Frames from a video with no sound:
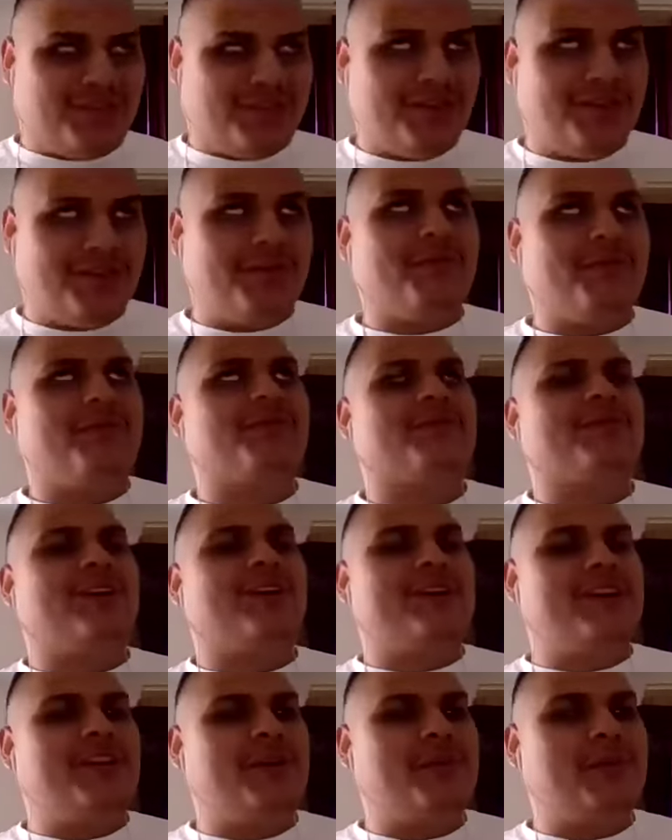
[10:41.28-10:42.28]
um,
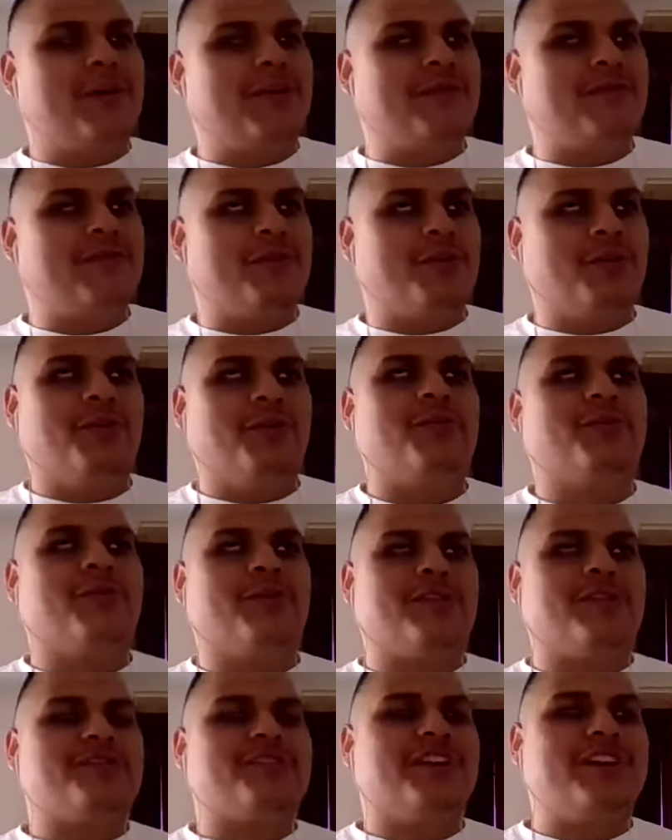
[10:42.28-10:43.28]
talking about food,
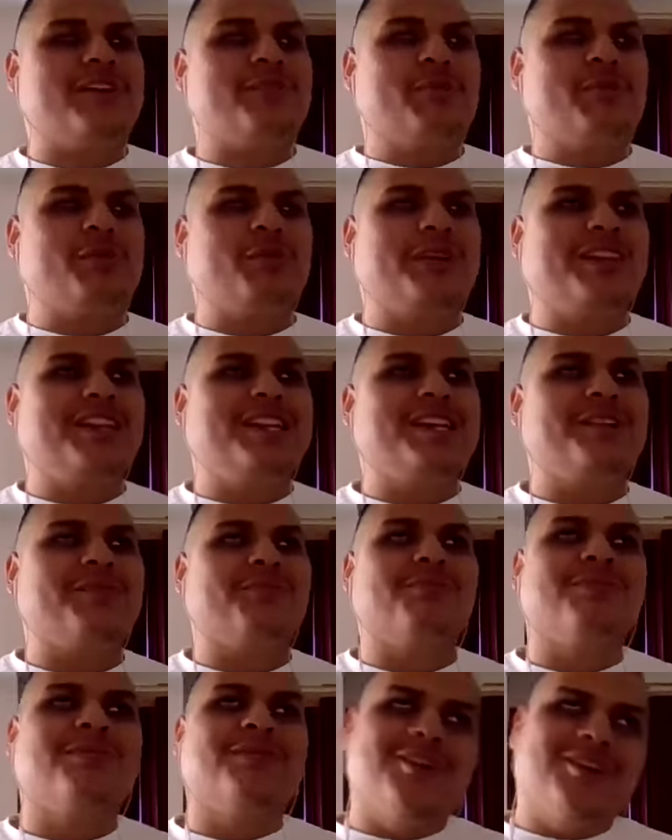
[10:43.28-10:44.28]
where's Naeem when we need
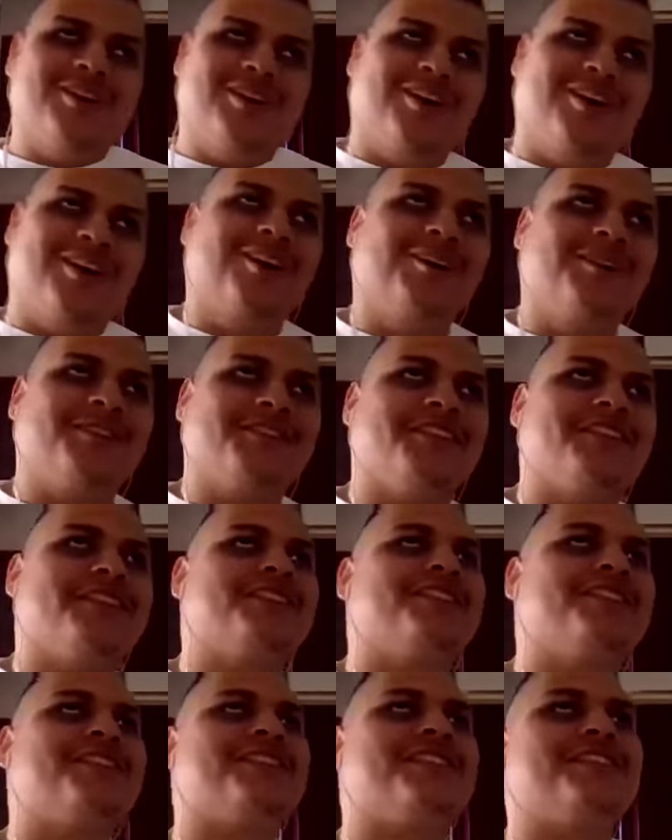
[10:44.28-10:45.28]
him? Oh, to,
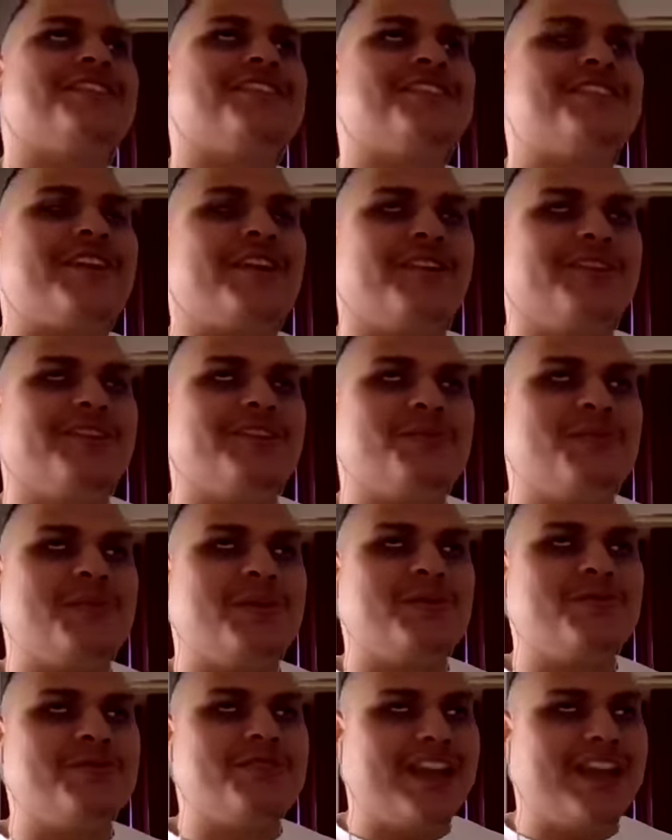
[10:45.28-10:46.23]
to, to settle disputes.